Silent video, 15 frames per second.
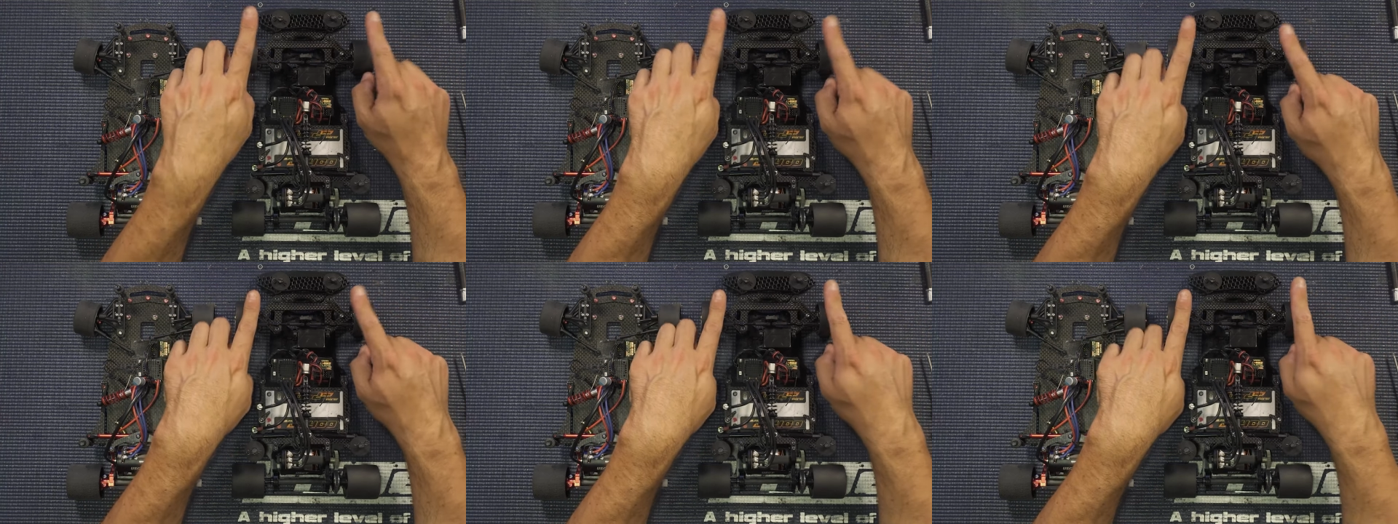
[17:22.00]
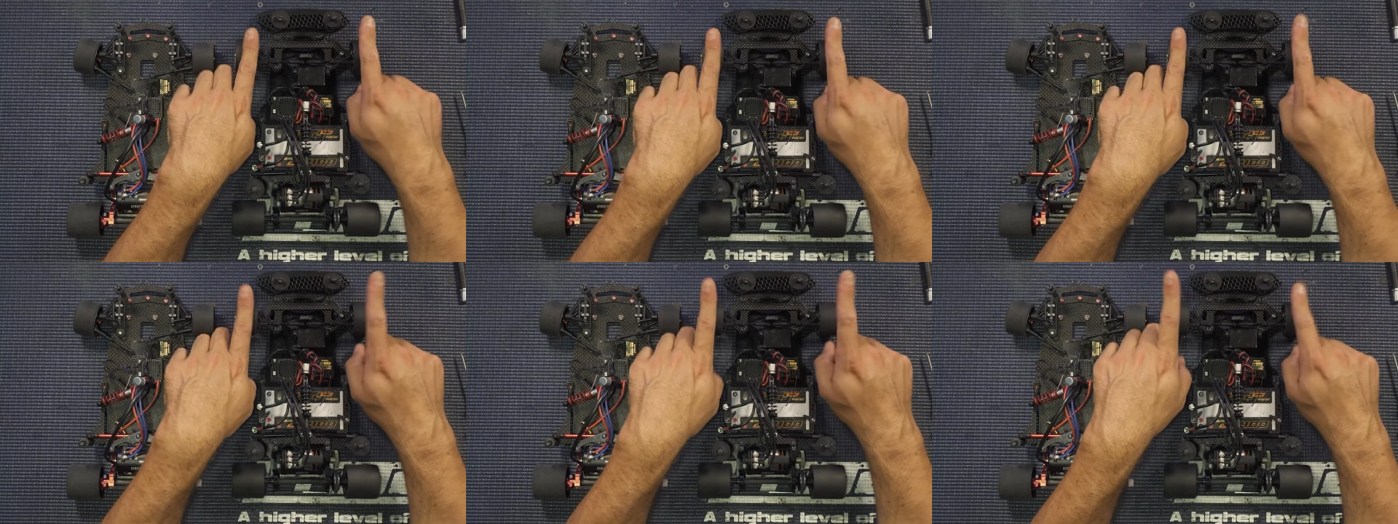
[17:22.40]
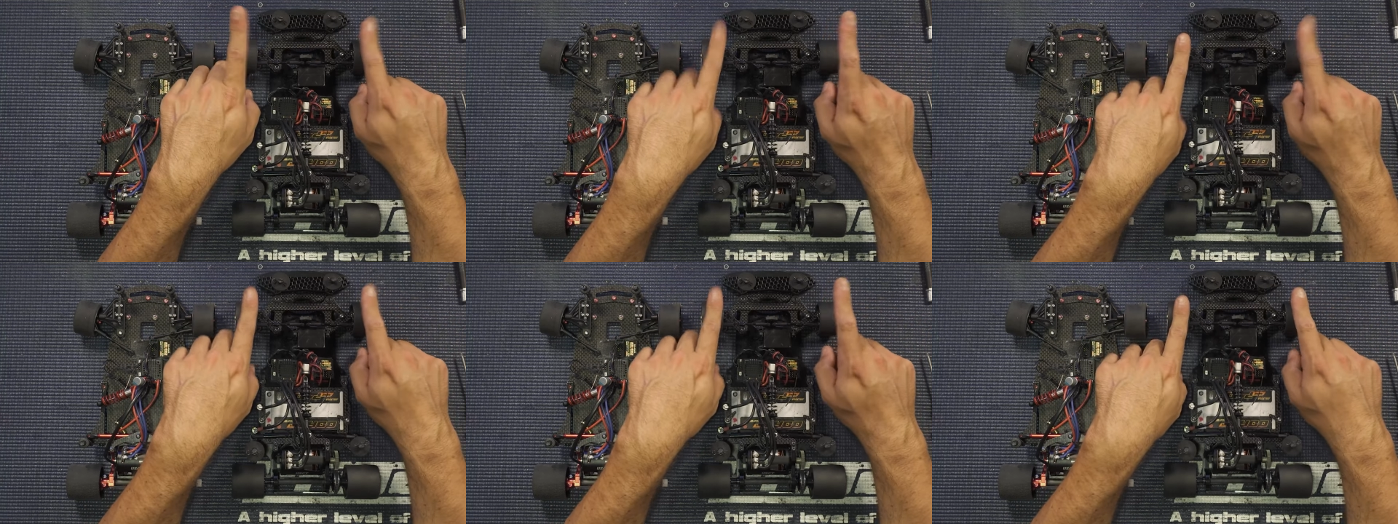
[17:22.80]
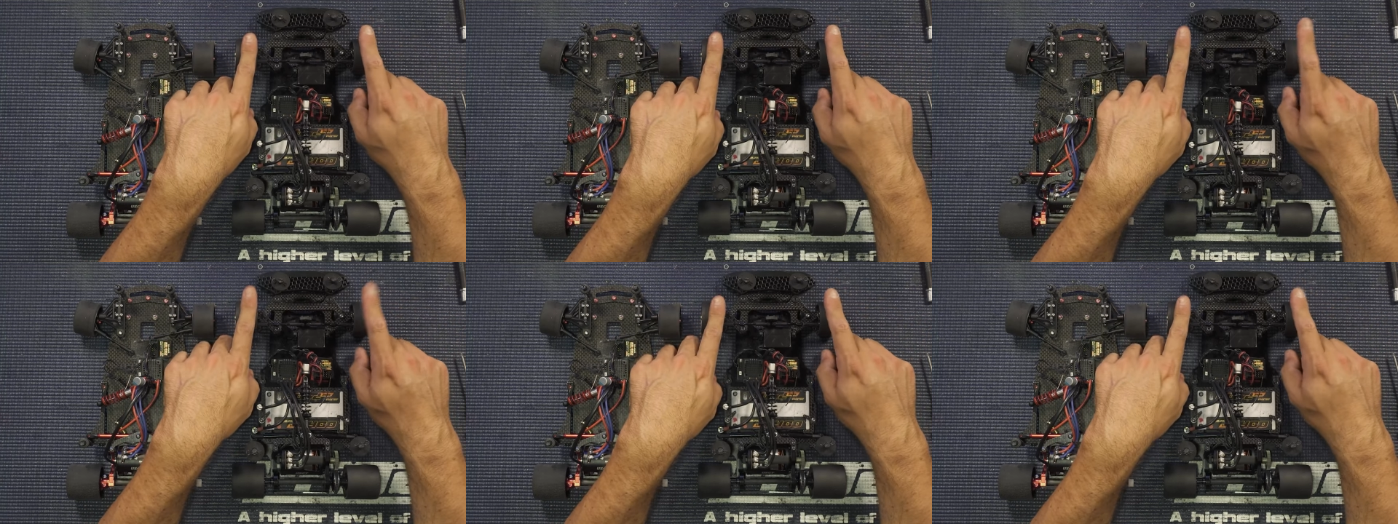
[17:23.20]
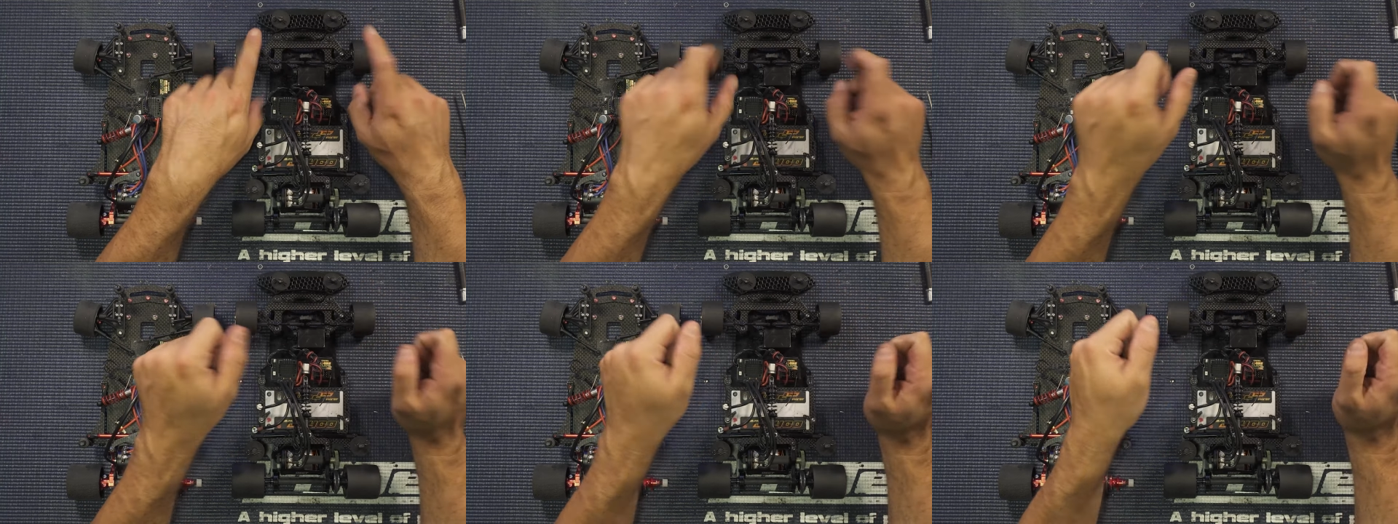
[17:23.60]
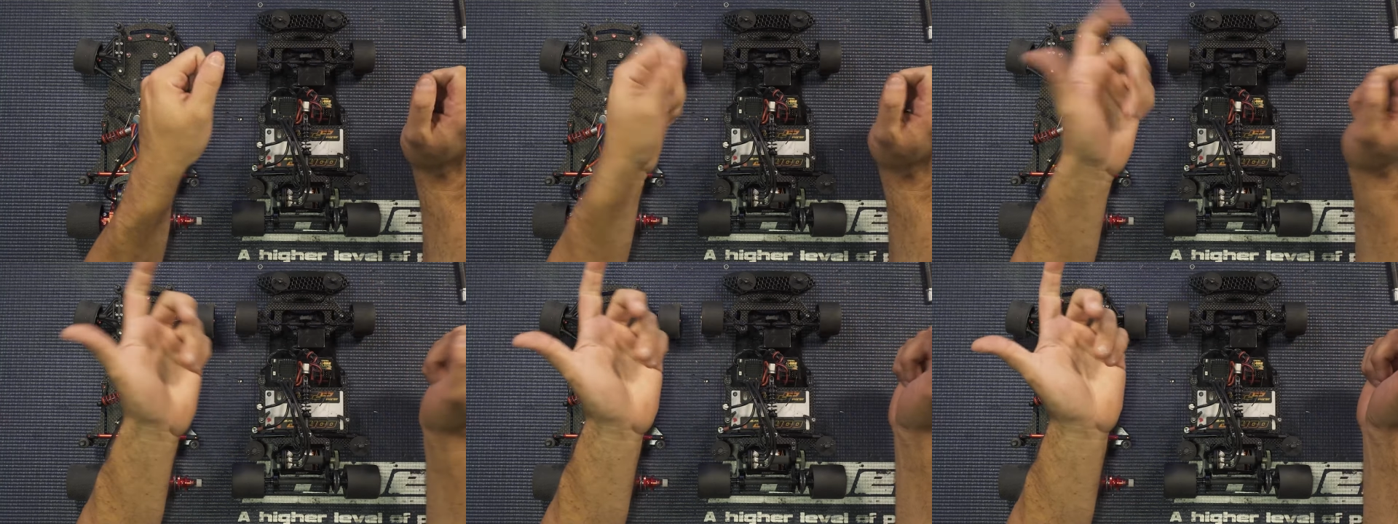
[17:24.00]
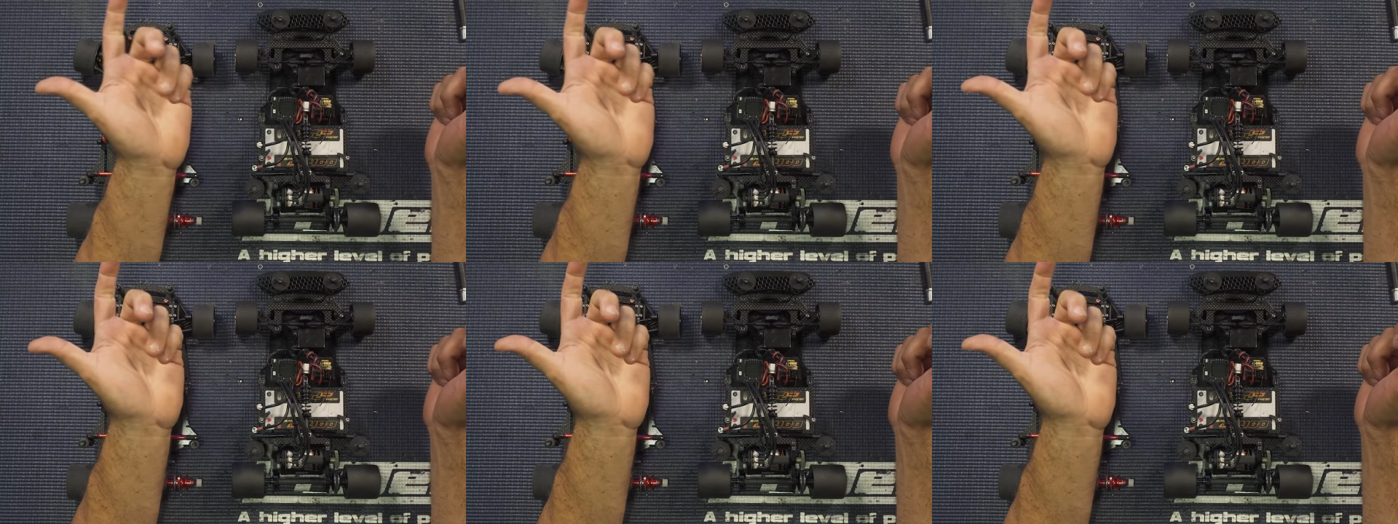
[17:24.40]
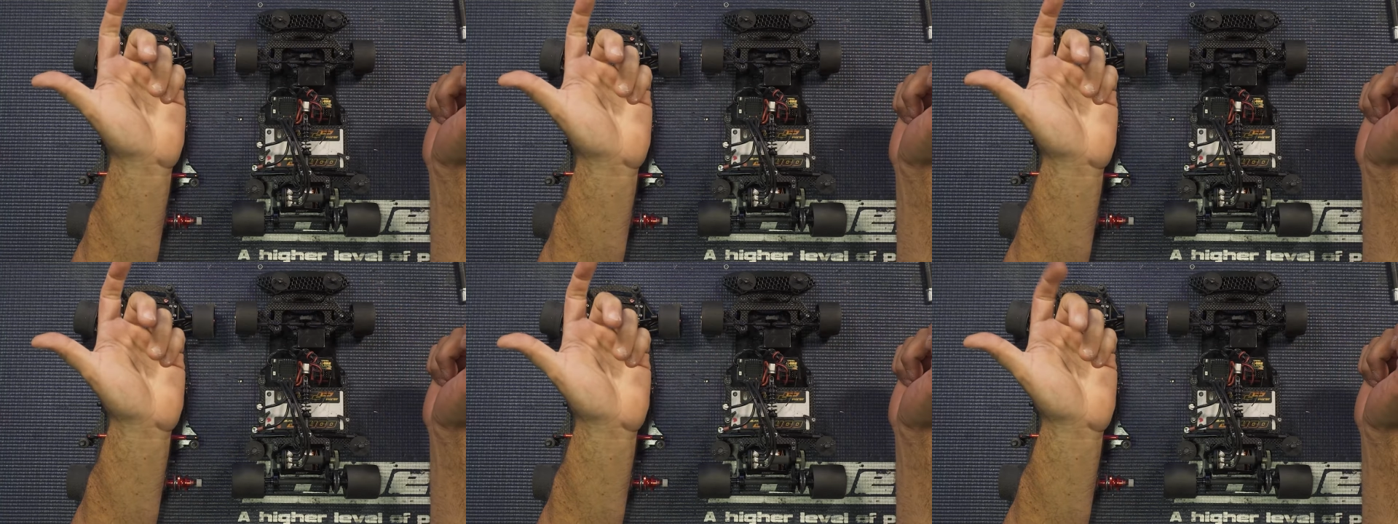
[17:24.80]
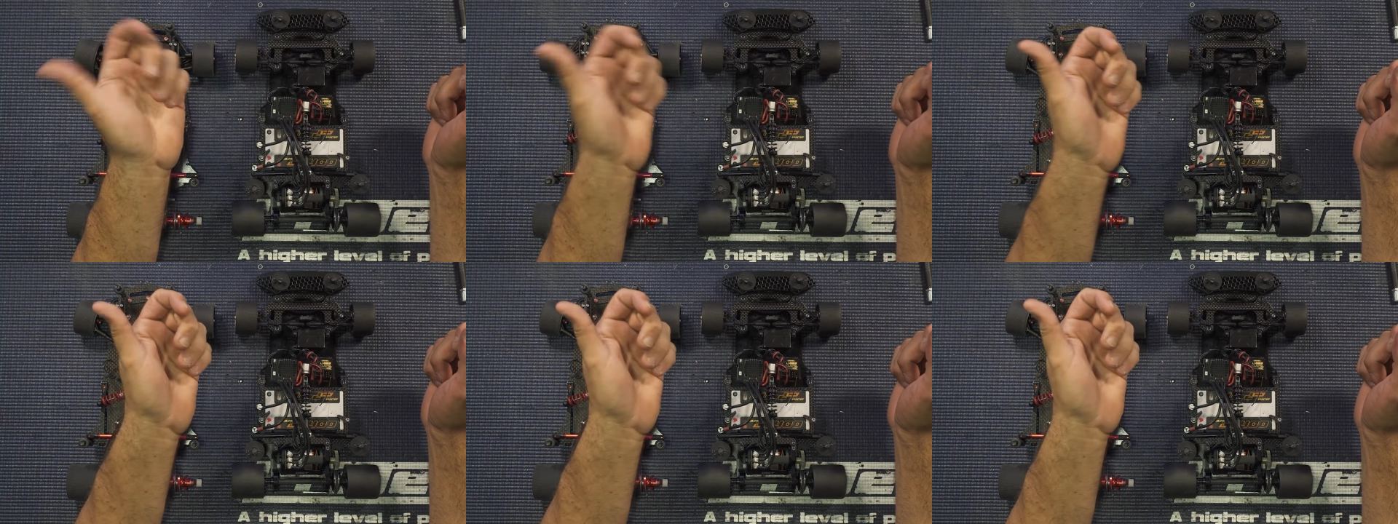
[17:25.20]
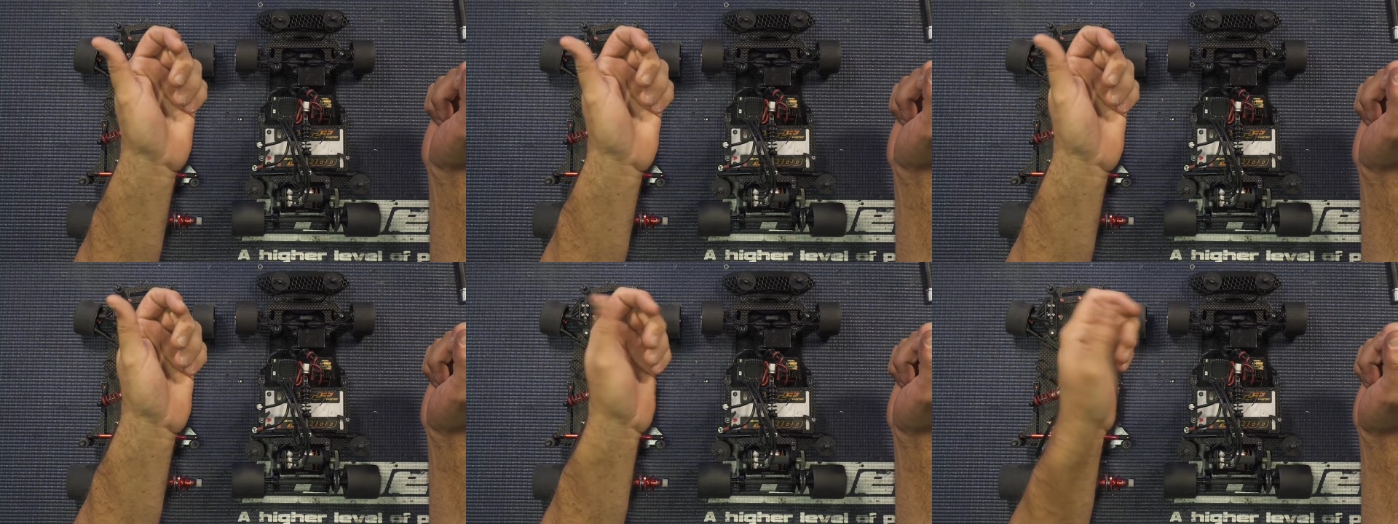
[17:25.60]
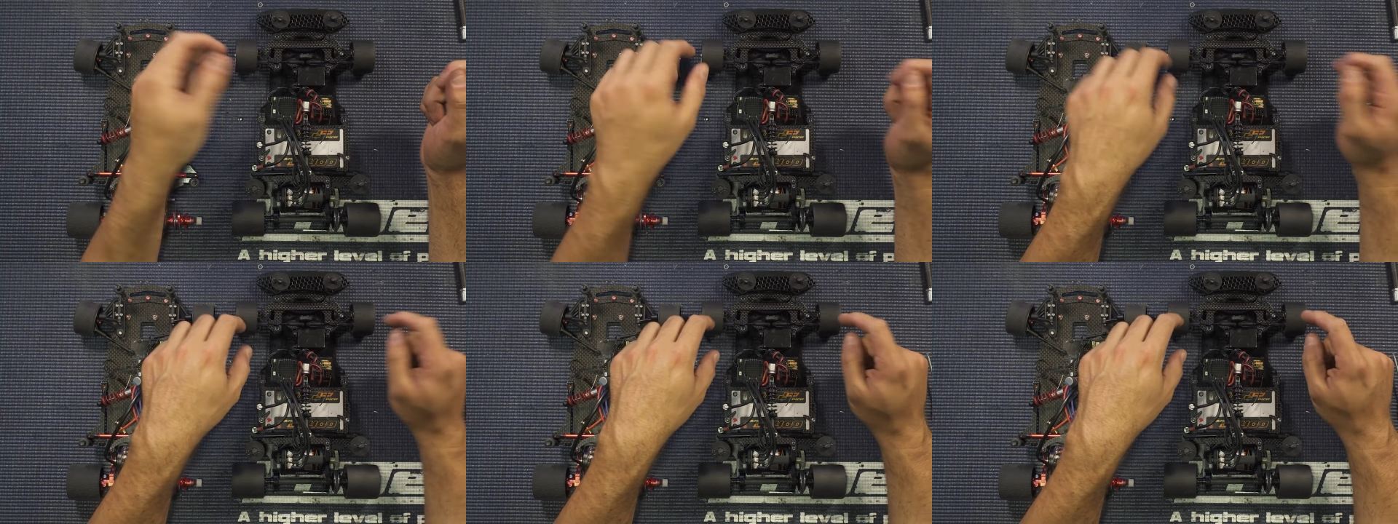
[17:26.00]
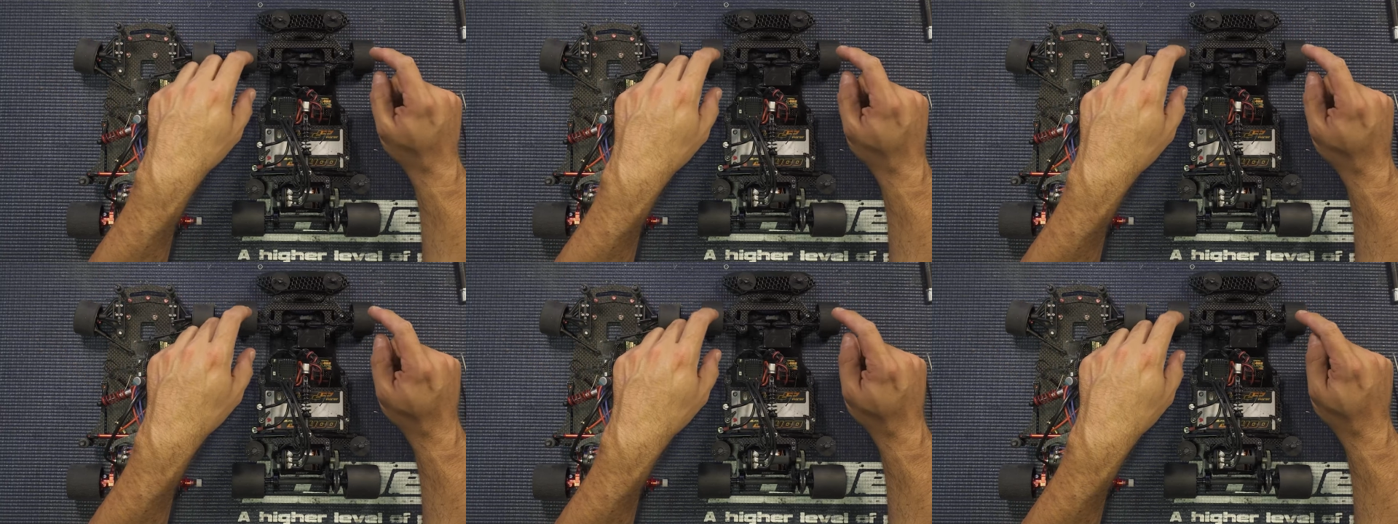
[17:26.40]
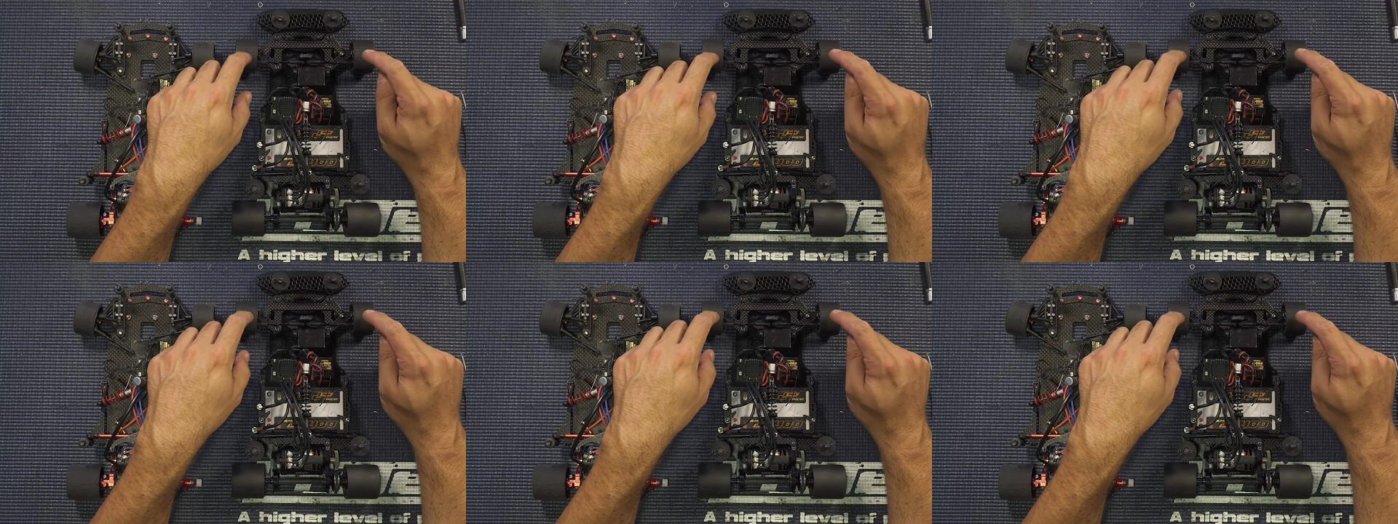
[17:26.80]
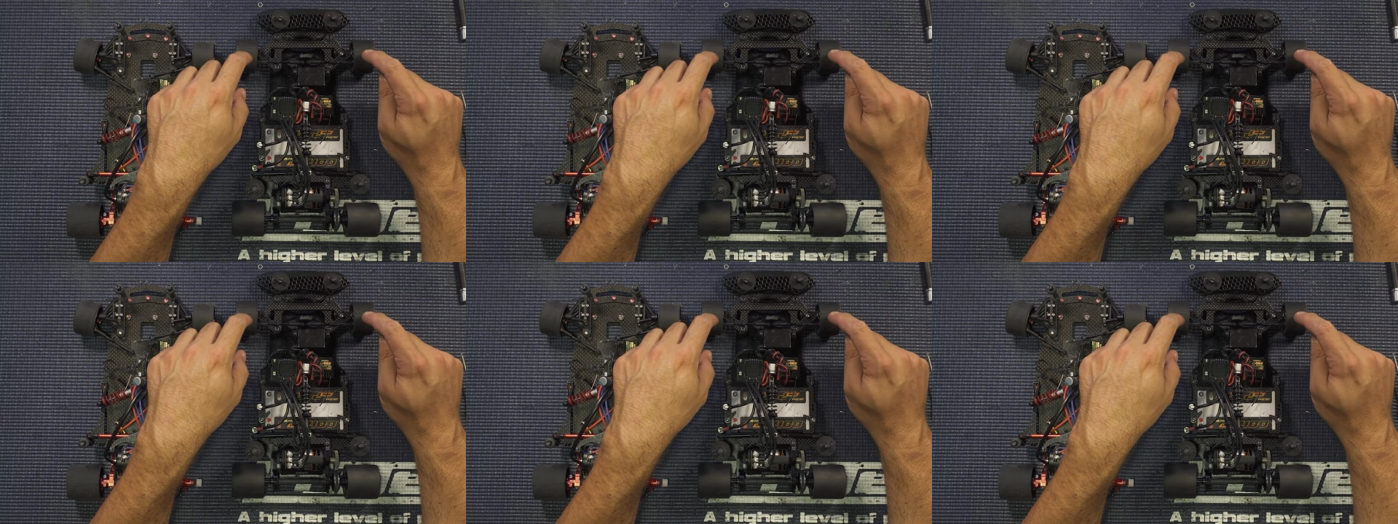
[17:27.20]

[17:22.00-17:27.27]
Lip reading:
(no speaker visible)